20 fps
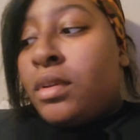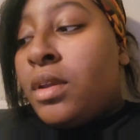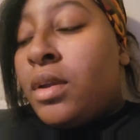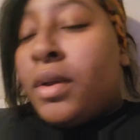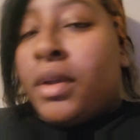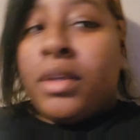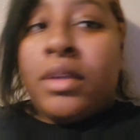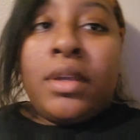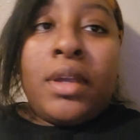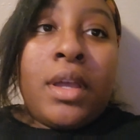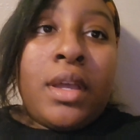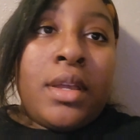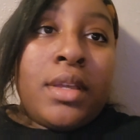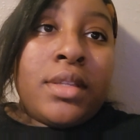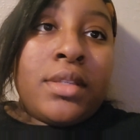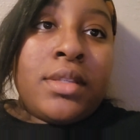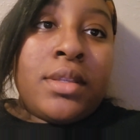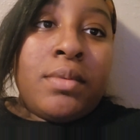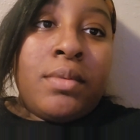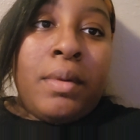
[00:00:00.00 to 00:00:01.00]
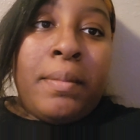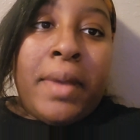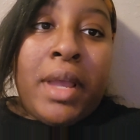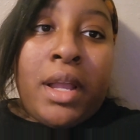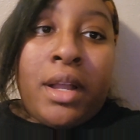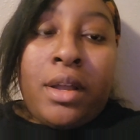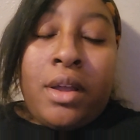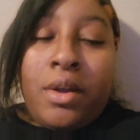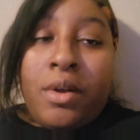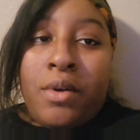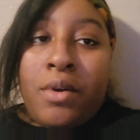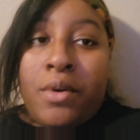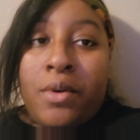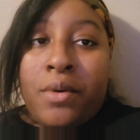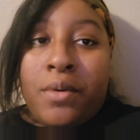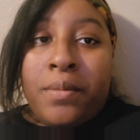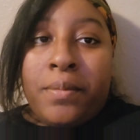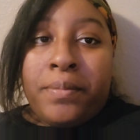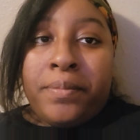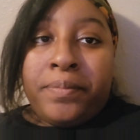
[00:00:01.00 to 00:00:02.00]
All right, you guys, we're back
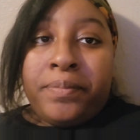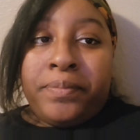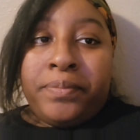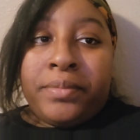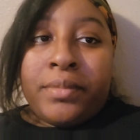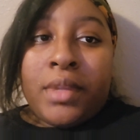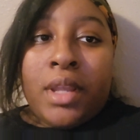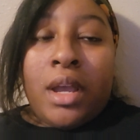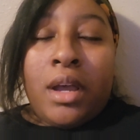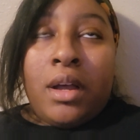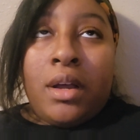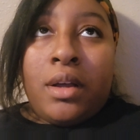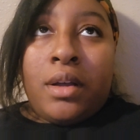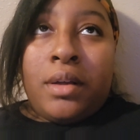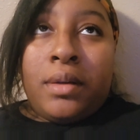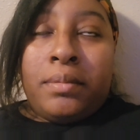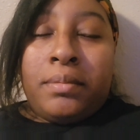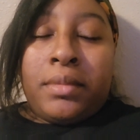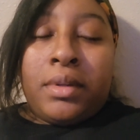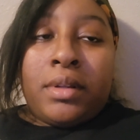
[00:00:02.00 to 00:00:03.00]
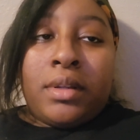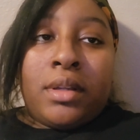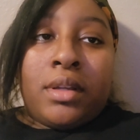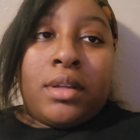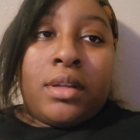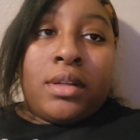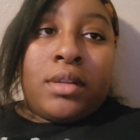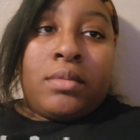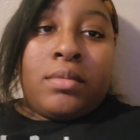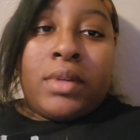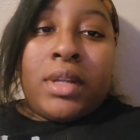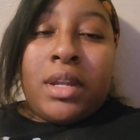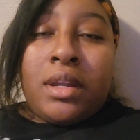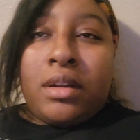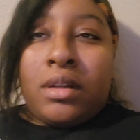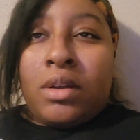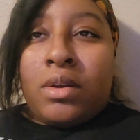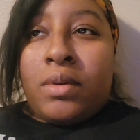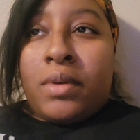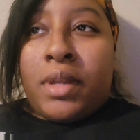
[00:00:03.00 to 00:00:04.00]
home. We
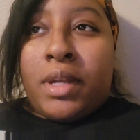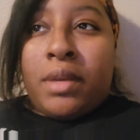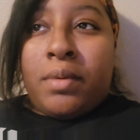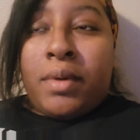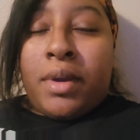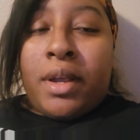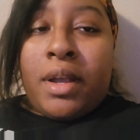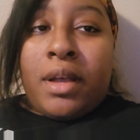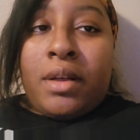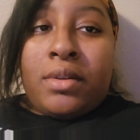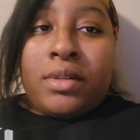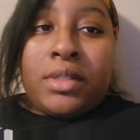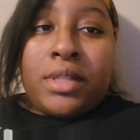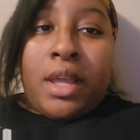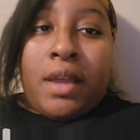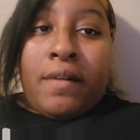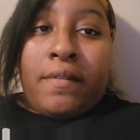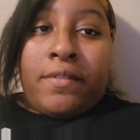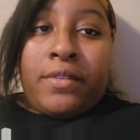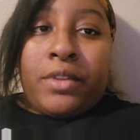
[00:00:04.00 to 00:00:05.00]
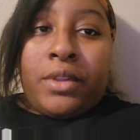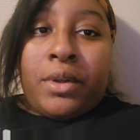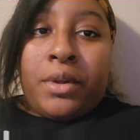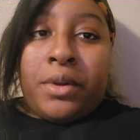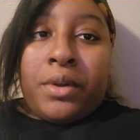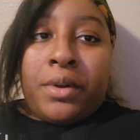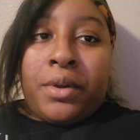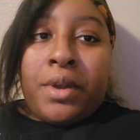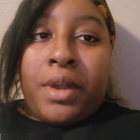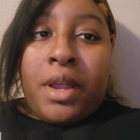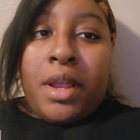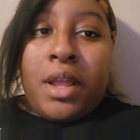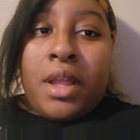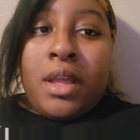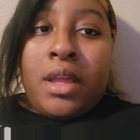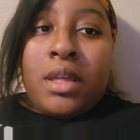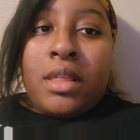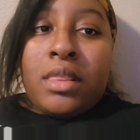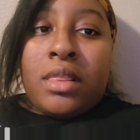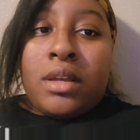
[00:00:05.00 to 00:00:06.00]
didn't go anywhere else after
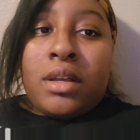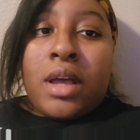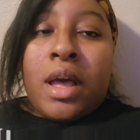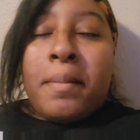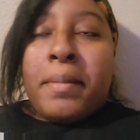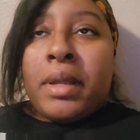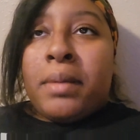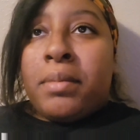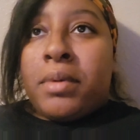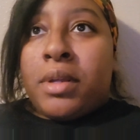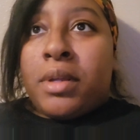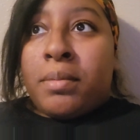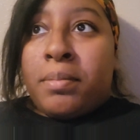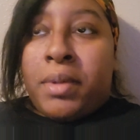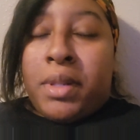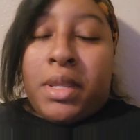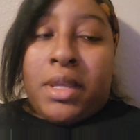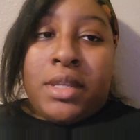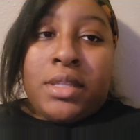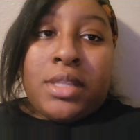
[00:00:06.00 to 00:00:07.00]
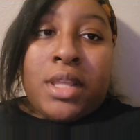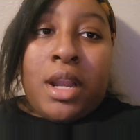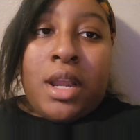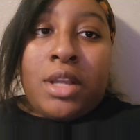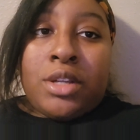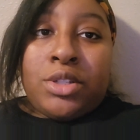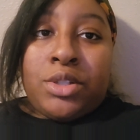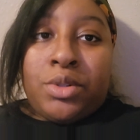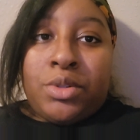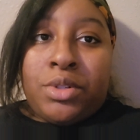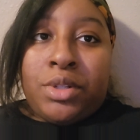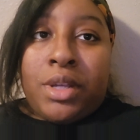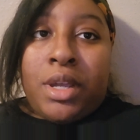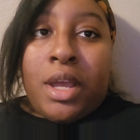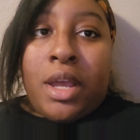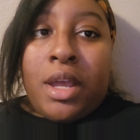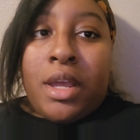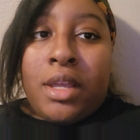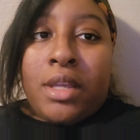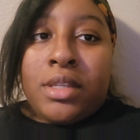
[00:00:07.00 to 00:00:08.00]
the comic book place that I showed you
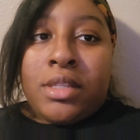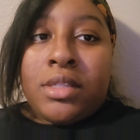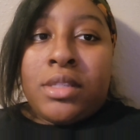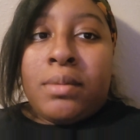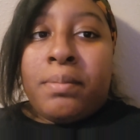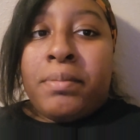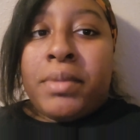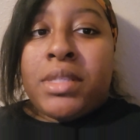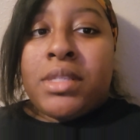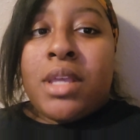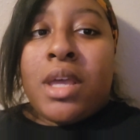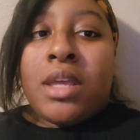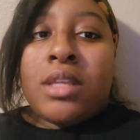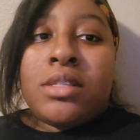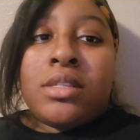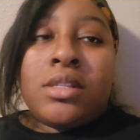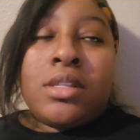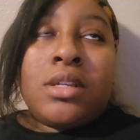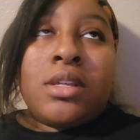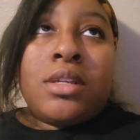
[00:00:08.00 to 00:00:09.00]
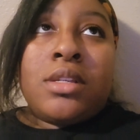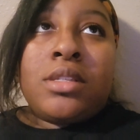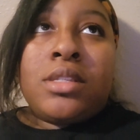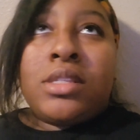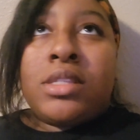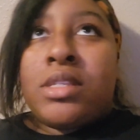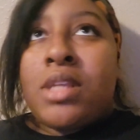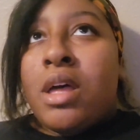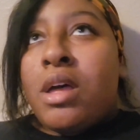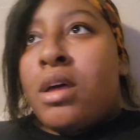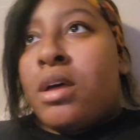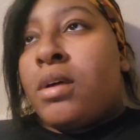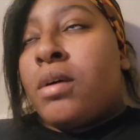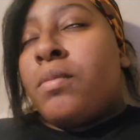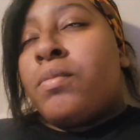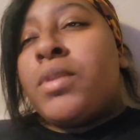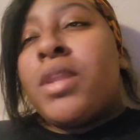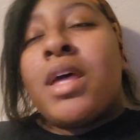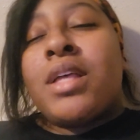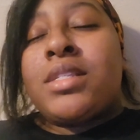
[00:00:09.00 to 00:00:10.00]
guys besides the
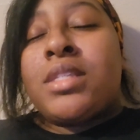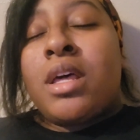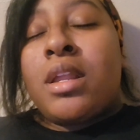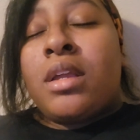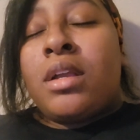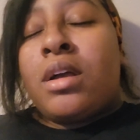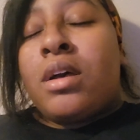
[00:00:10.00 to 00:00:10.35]
Starbucks